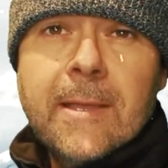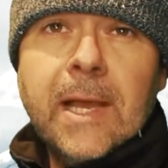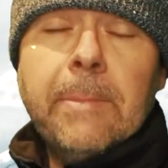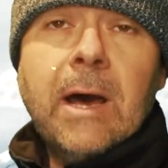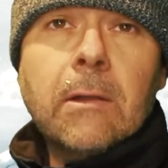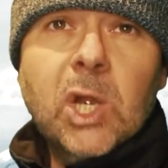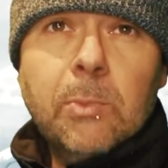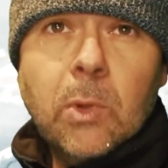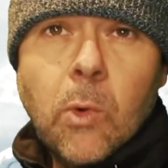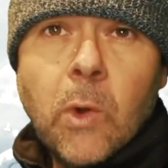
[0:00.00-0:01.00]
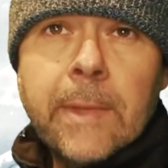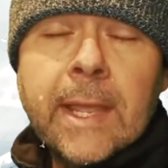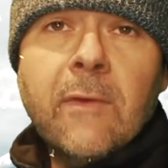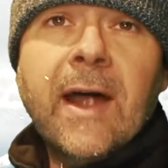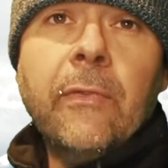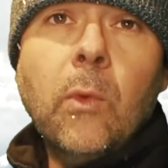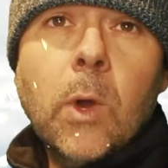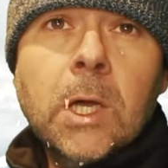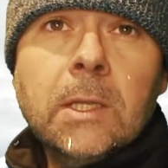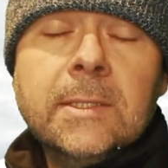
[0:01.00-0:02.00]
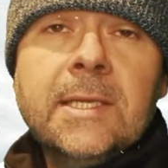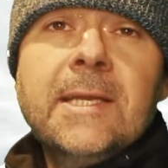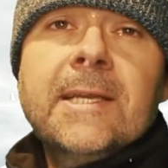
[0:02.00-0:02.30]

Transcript: about global warming around the world.